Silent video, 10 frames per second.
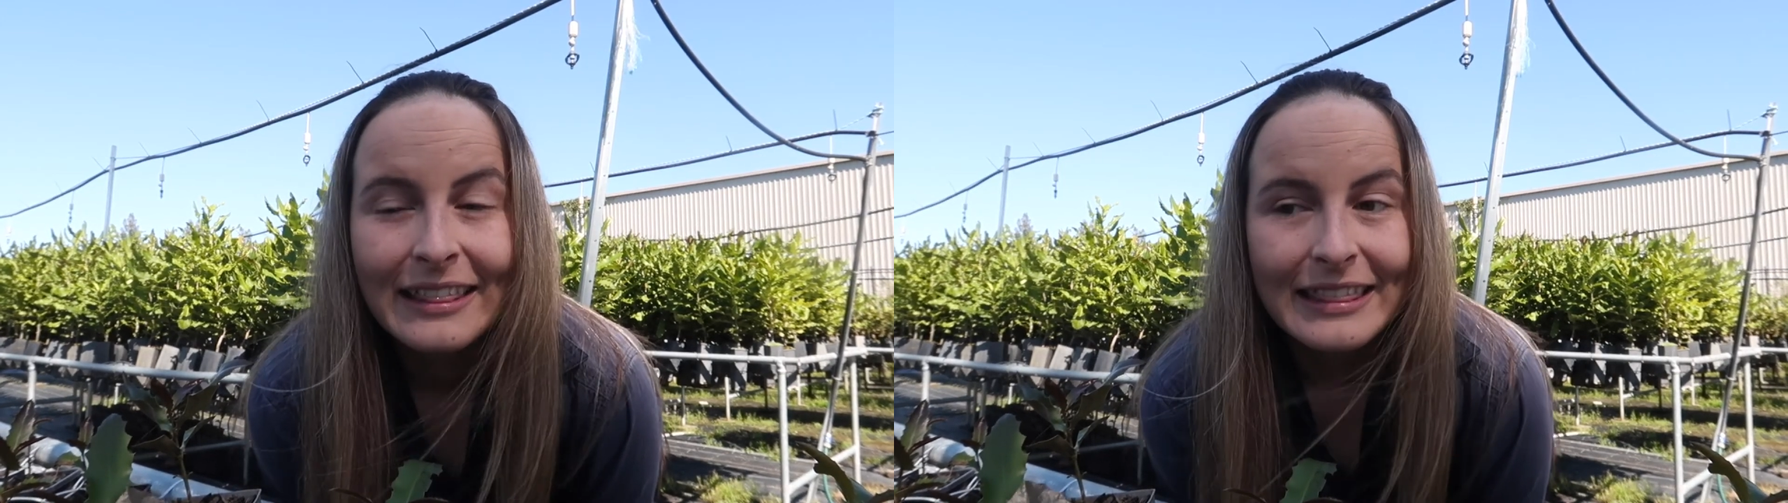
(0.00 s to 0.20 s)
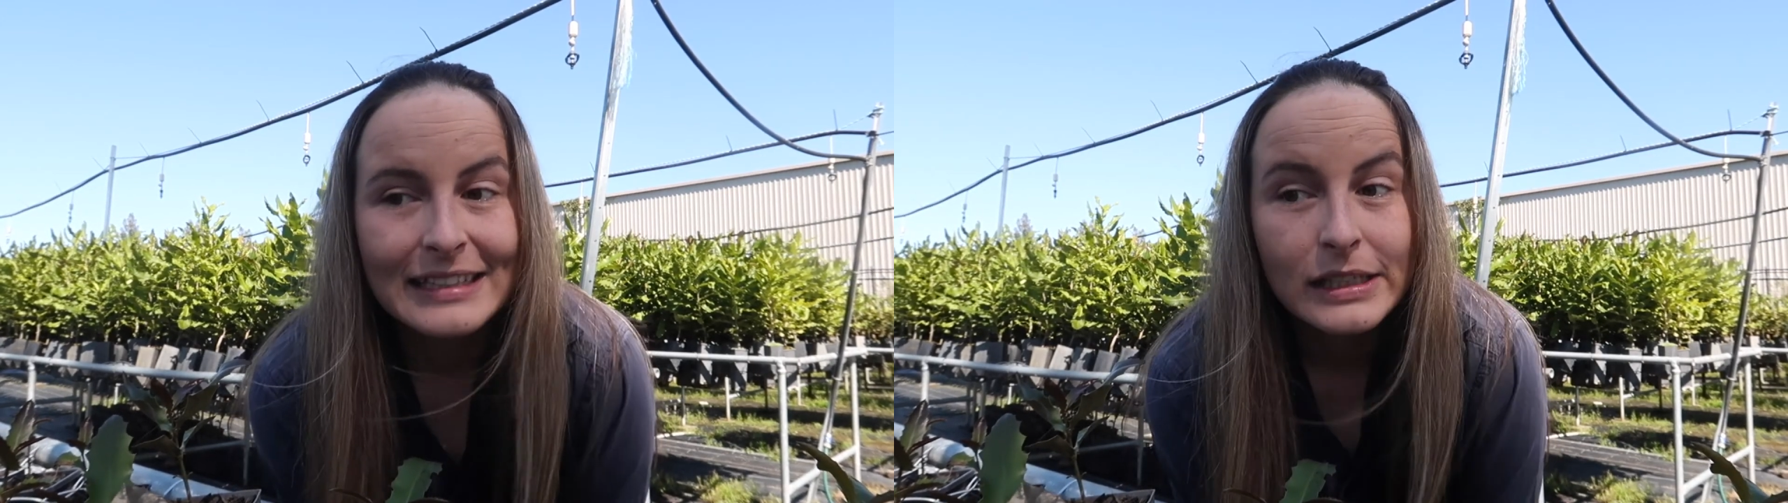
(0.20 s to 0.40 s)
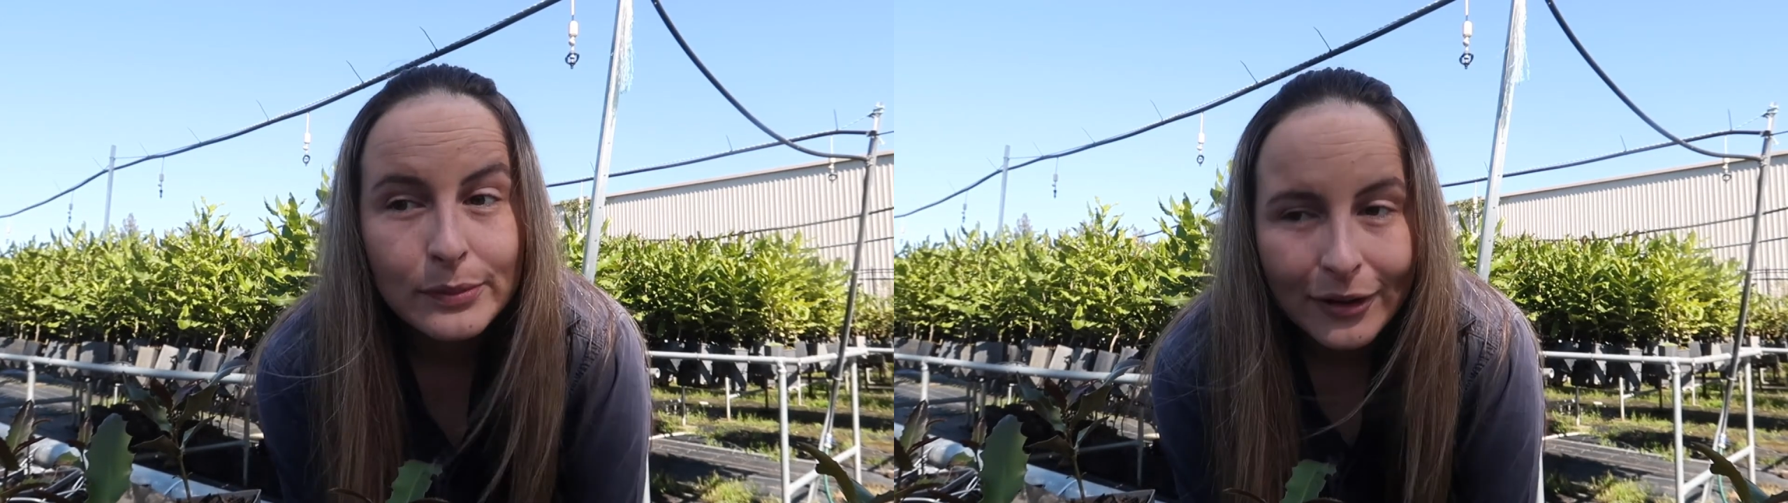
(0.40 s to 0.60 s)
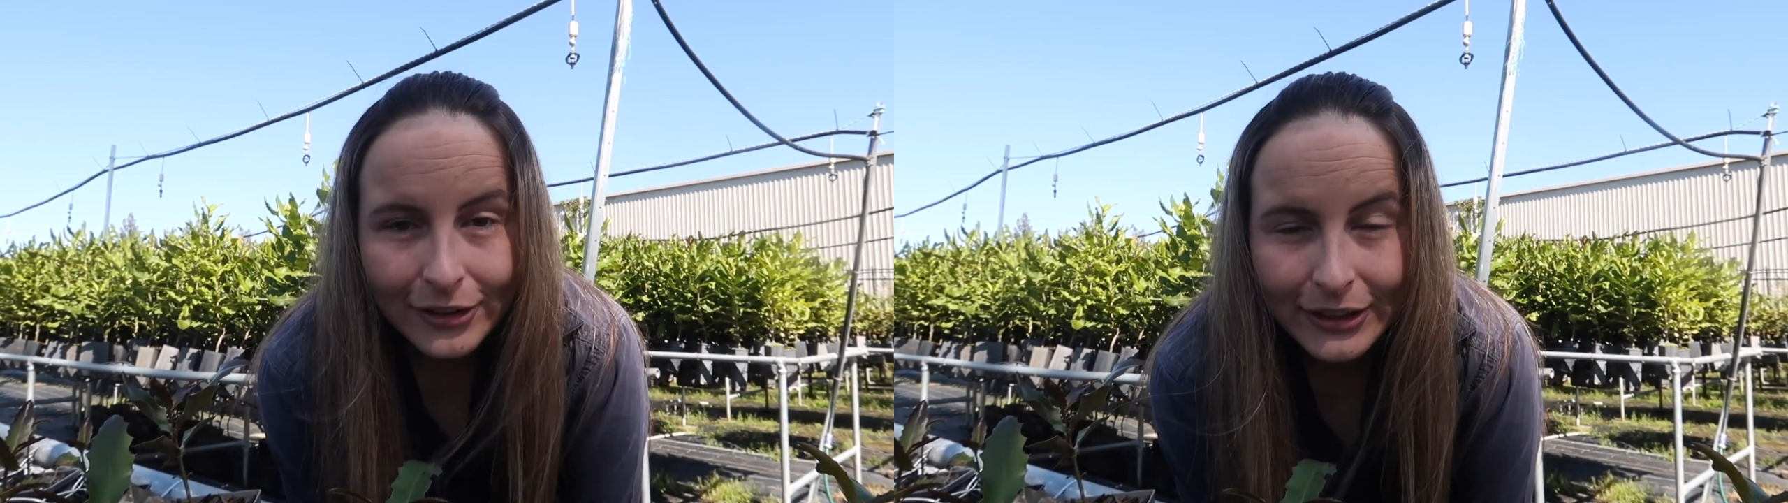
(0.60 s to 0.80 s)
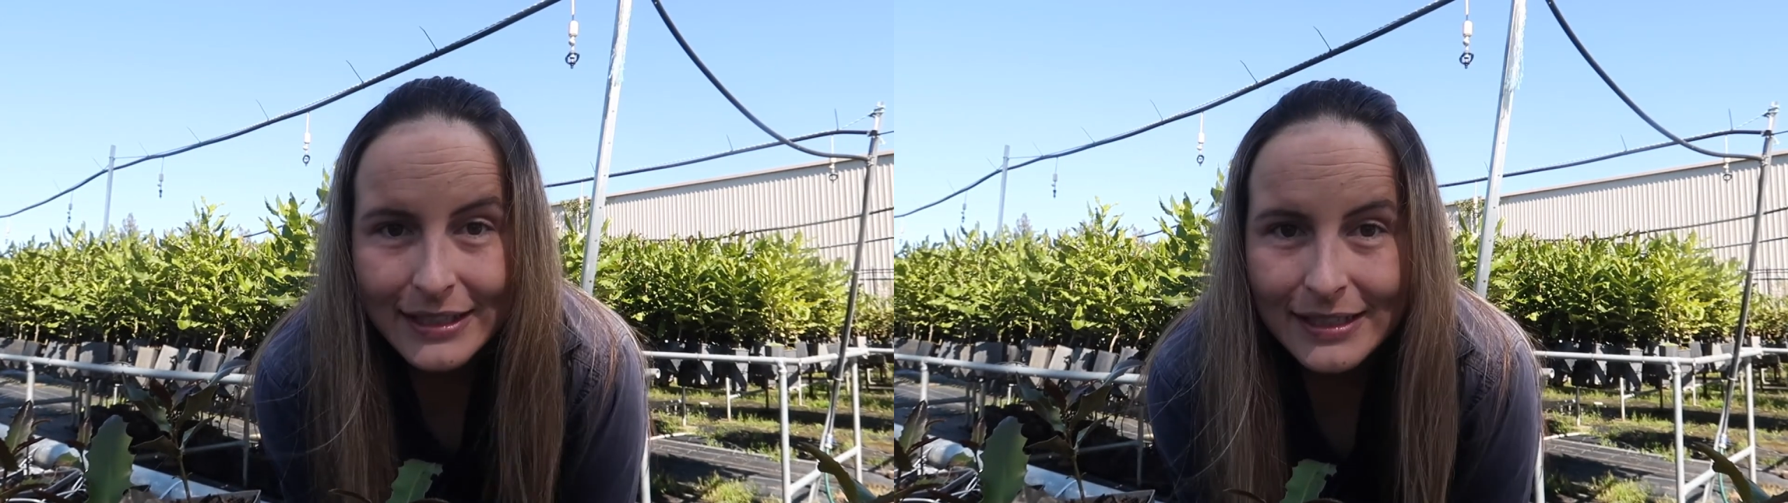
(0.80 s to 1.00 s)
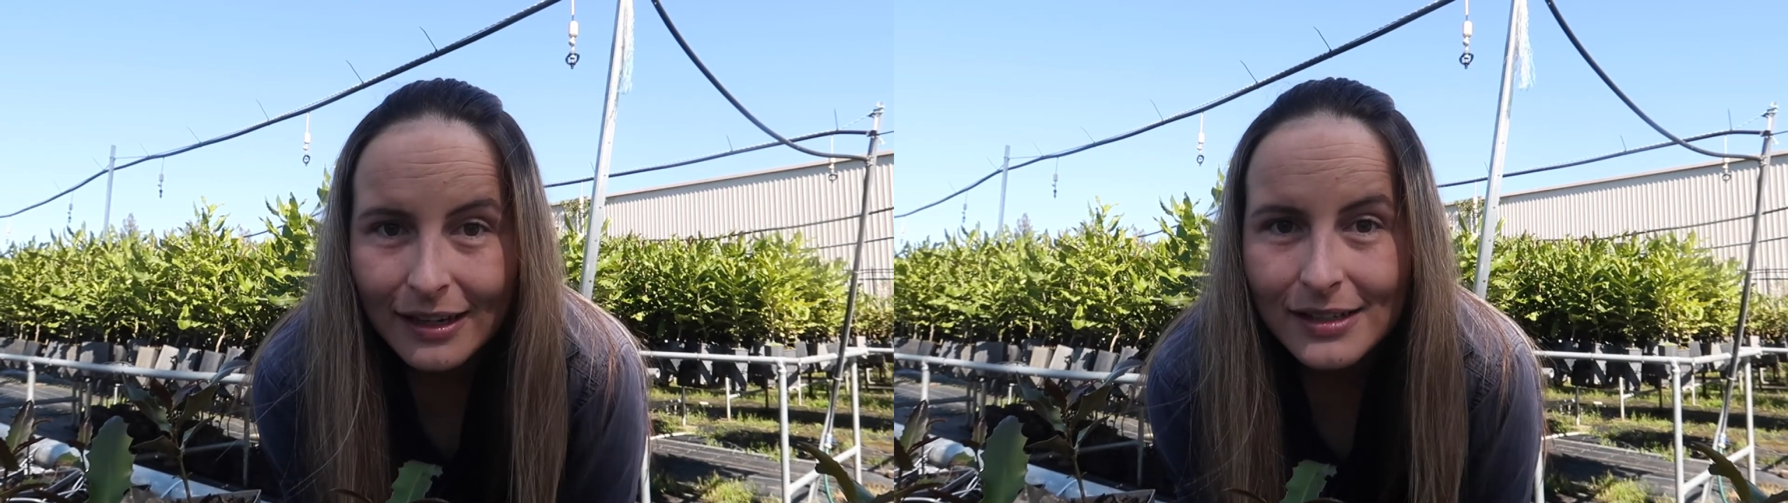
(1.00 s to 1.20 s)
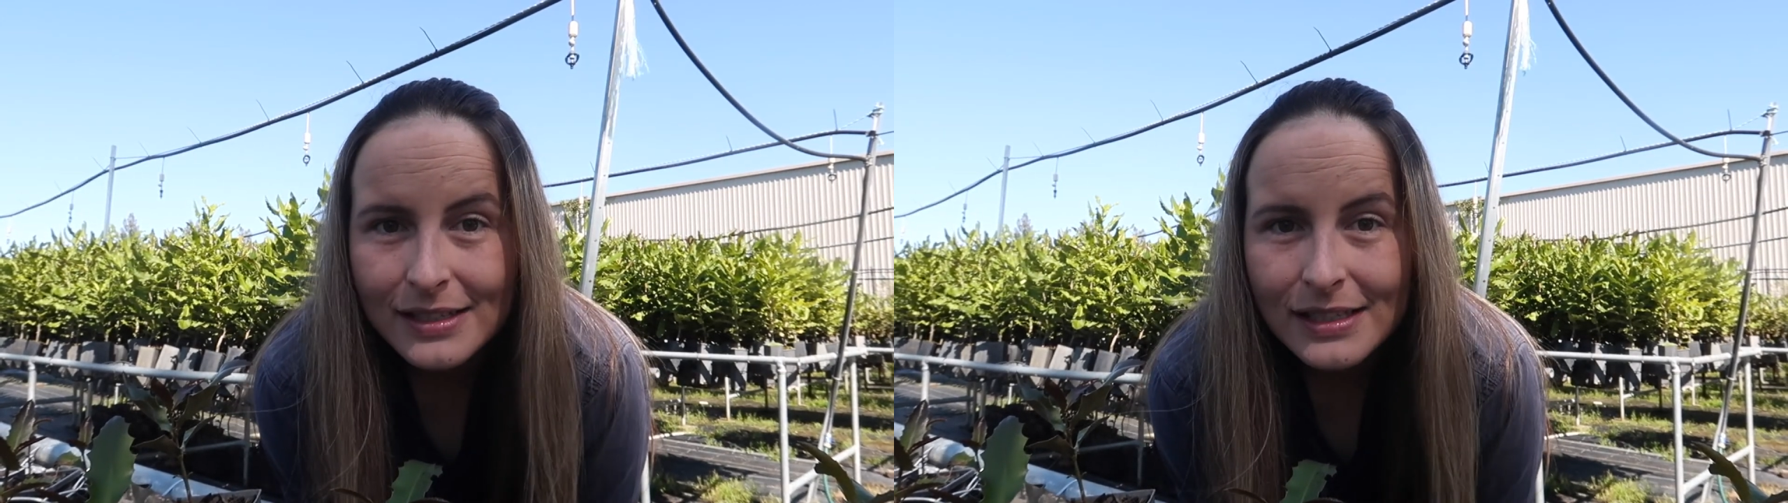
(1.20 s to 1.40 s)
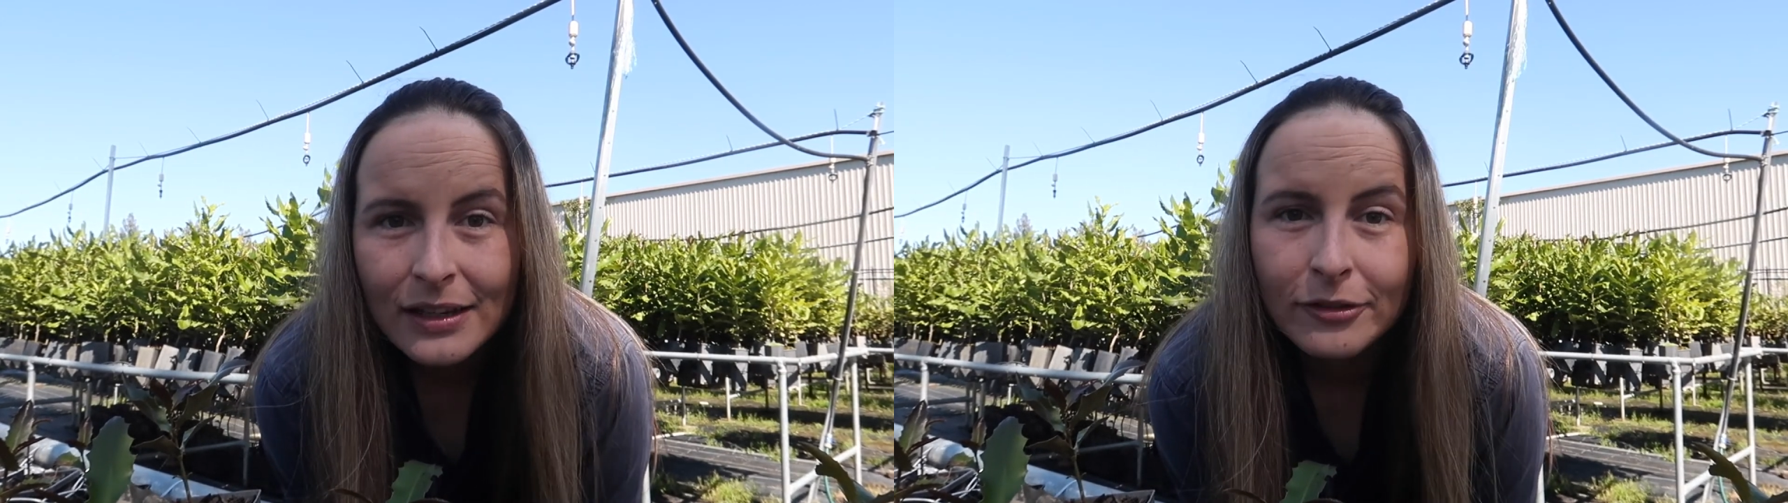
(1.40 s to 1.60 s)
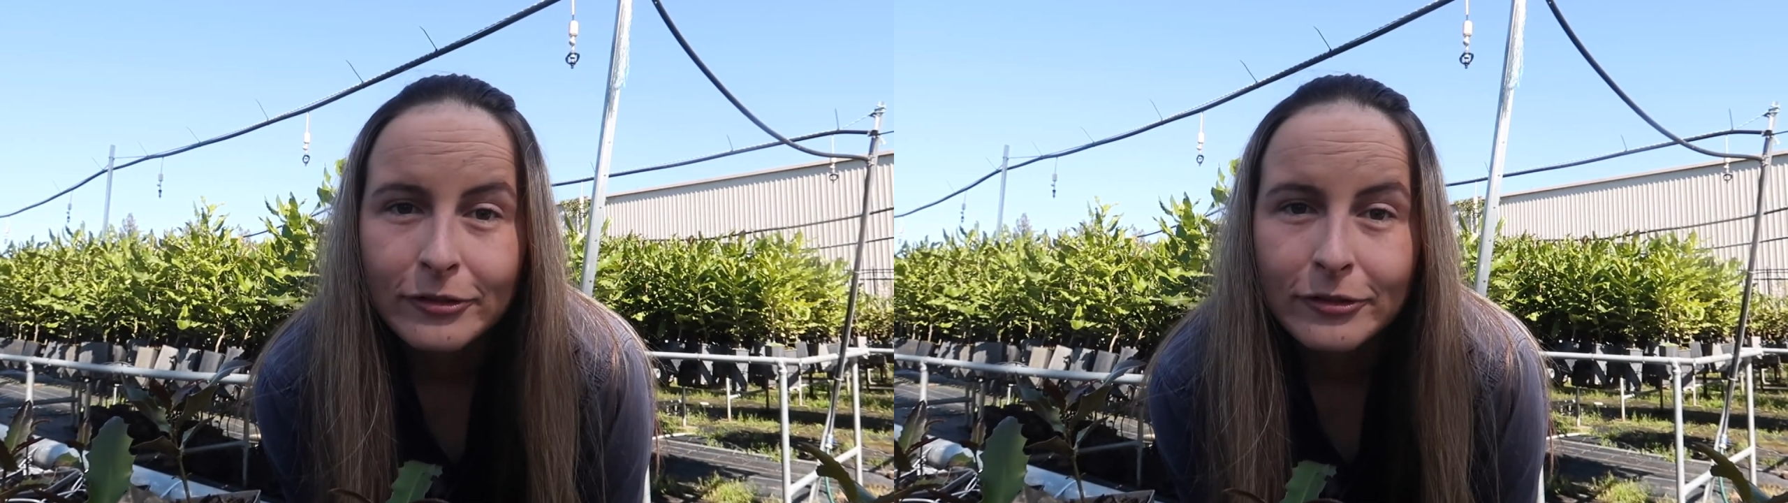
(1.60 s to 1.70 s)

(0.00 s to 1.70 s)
This is what Chris does